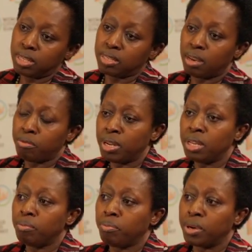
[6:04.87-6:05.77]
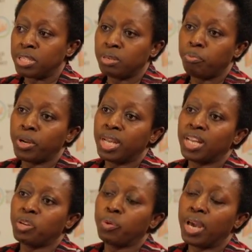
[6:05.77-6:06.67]
it's important
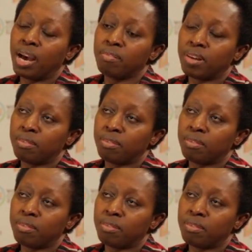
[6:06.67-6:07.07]
that we have